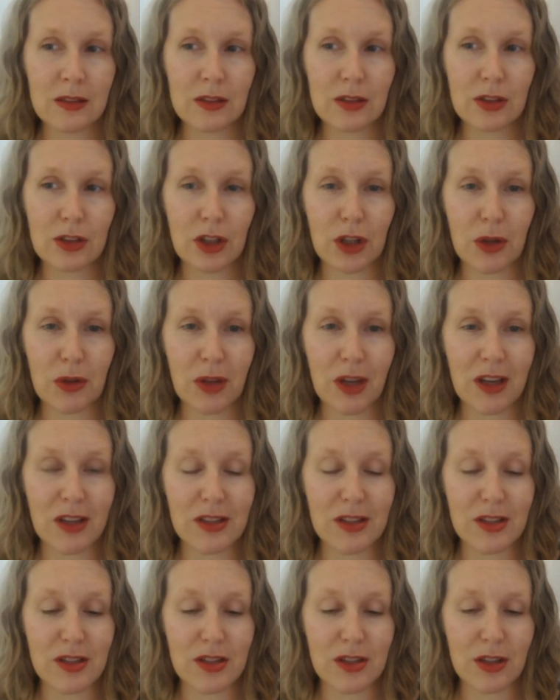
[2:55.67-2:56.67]
So
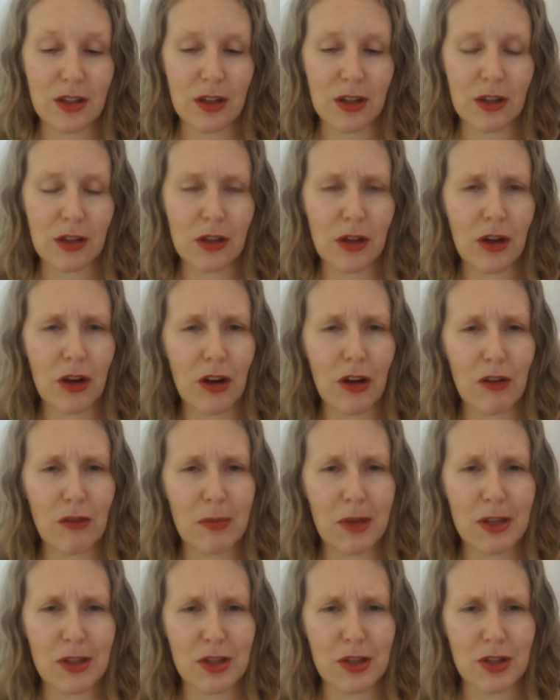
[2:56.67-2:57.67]
there's a lot of
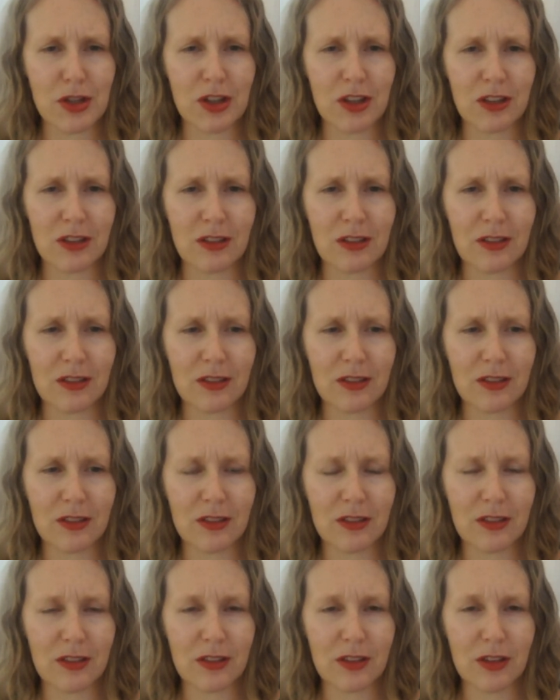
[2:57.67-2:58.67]
messaging
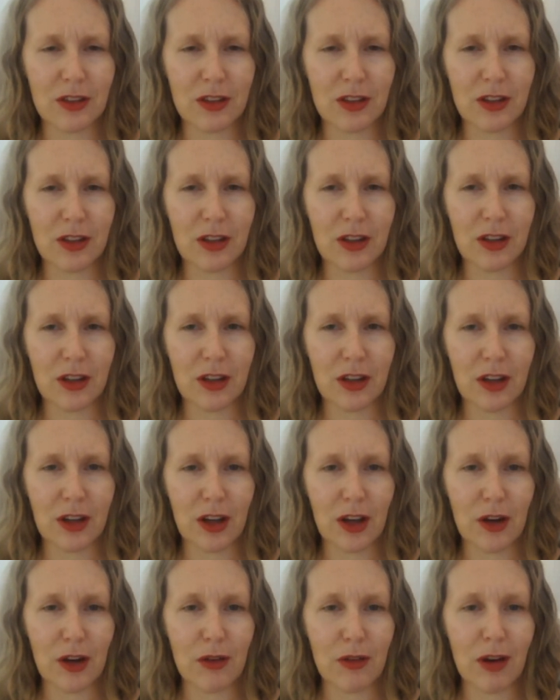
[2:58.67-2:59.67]

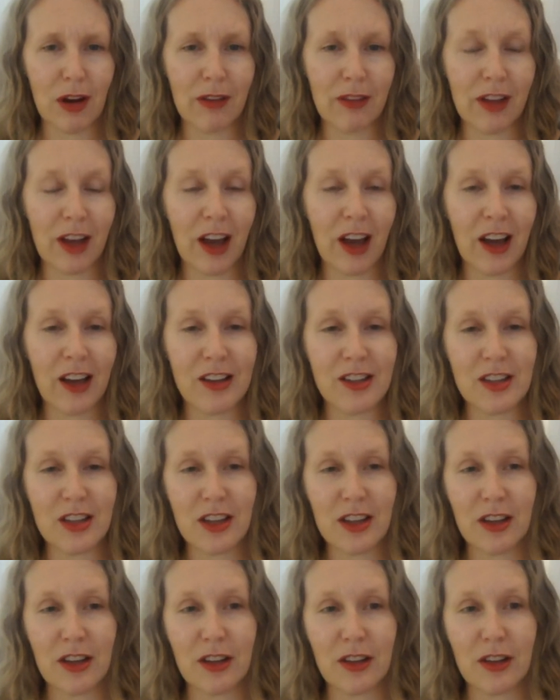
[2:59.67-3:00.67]
around that
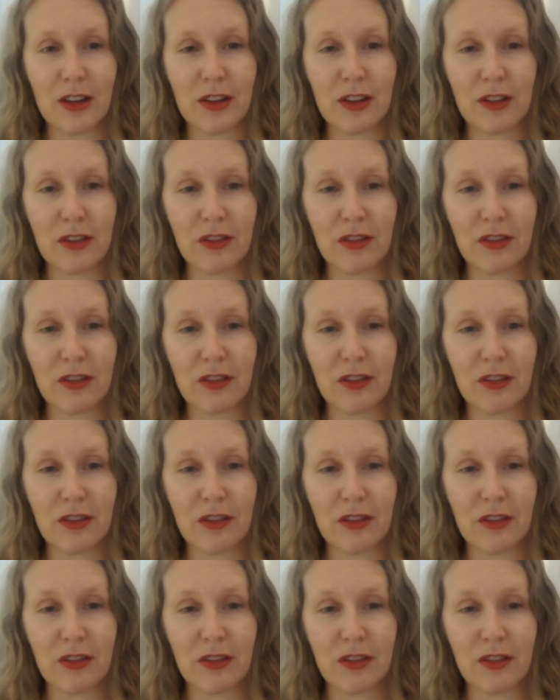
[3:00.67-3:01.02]
idea that the